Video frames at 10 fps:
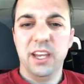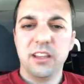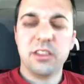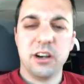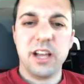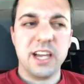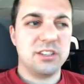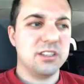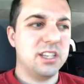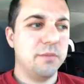The third
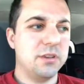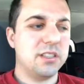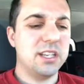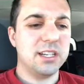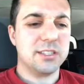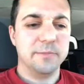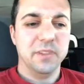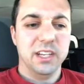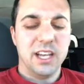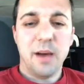action step is this:
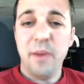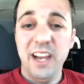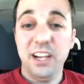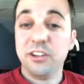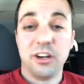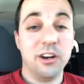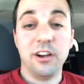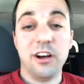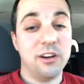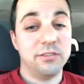I may need to turn it
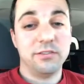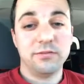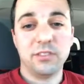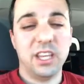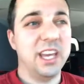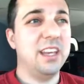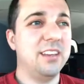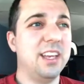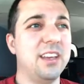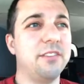off.
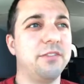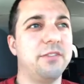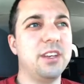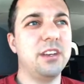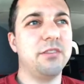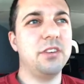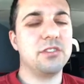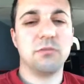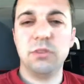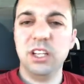Okay, if
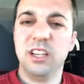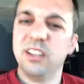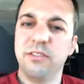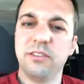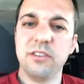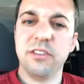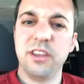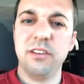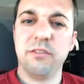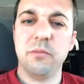it's a really difficult
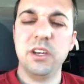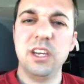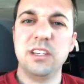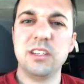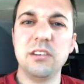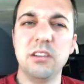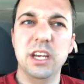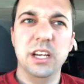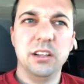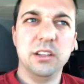thing for me to
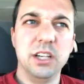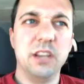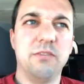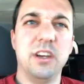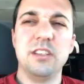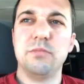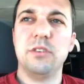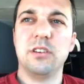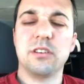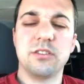look at
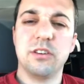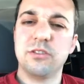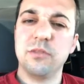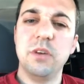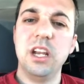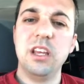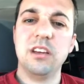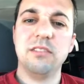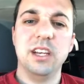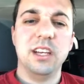Facebook or social
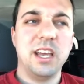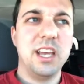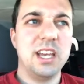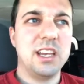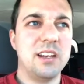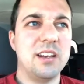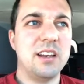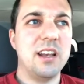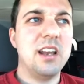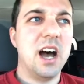media
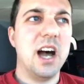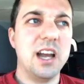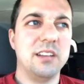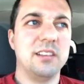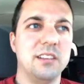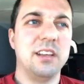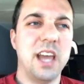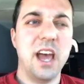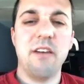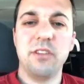and not
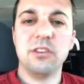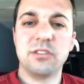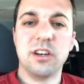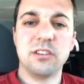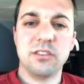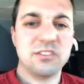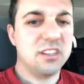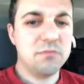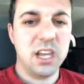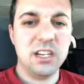have those thoughts, those
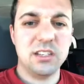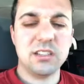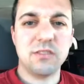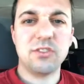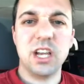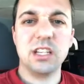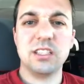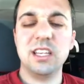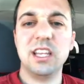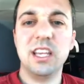temptations of
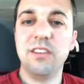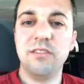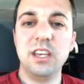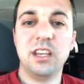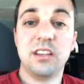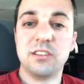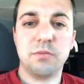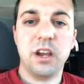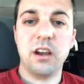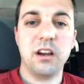jealousy and envy and
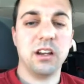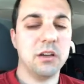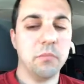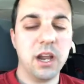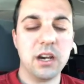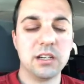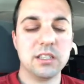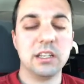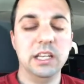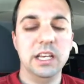despair and
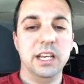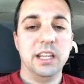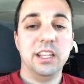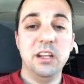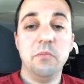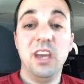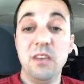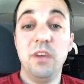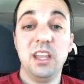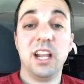comparison, then it
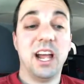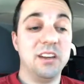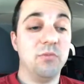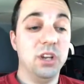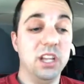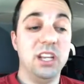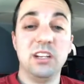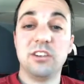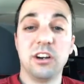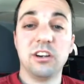may mean that I really
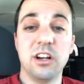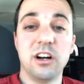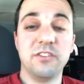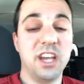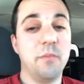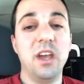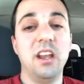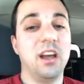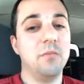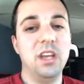need to turn it off. Now, it may
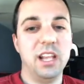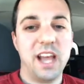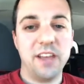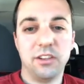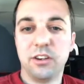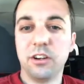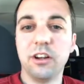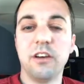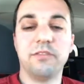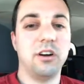not mean I have to turn
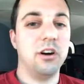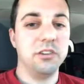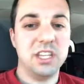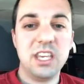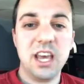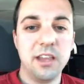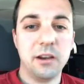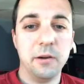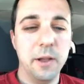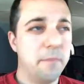it off
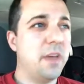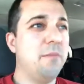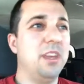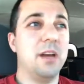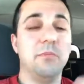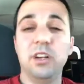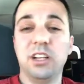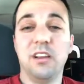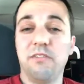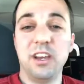altogether. Maybe I'm
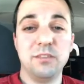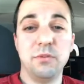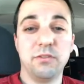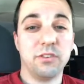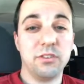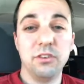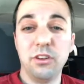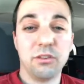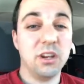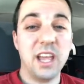looking at Facebook for
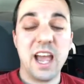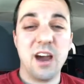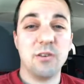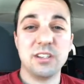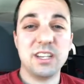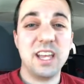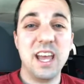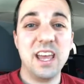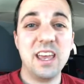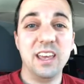2-3 hours a
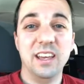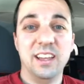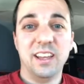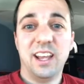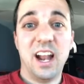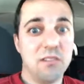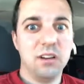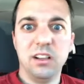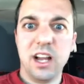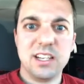day, and I
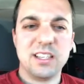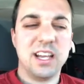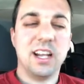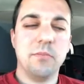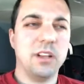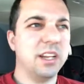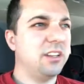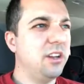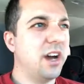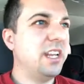realize that, and I'm
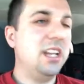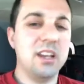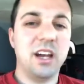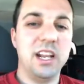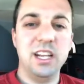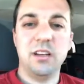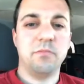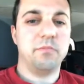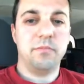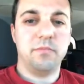like, I need
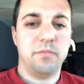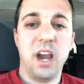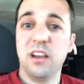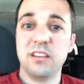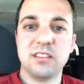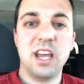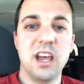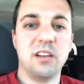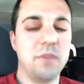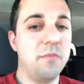to pare this
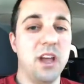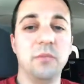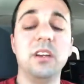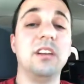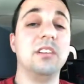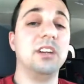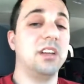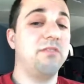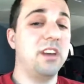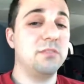down. Maybe I'm only going to
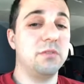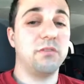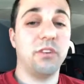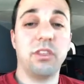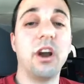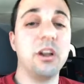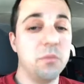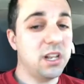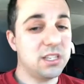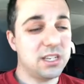look at Facebook for 30
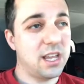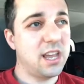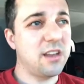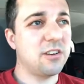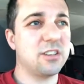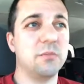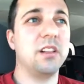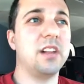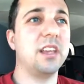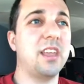minutes a day or
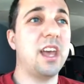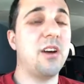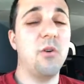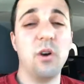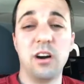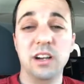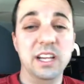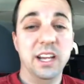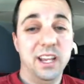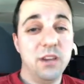something like that. Or
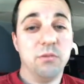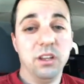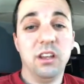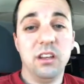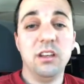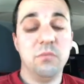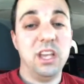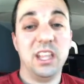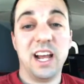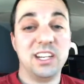it really could
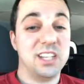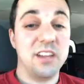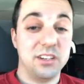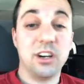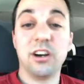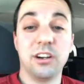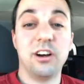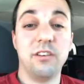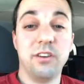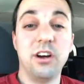mean that I just have to turn it
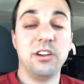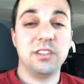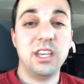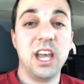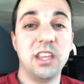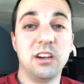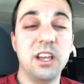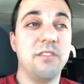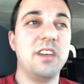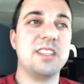off altogether
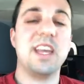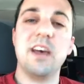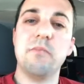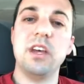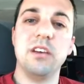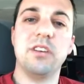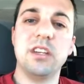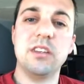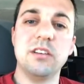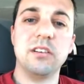if it's that big of a
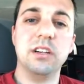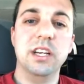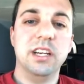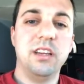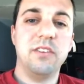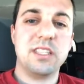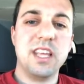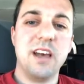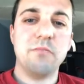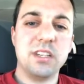deal, if it's
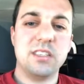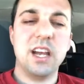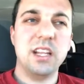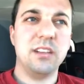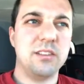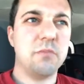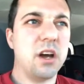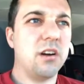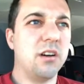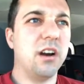that besetting to
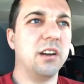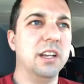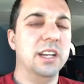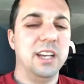my heart.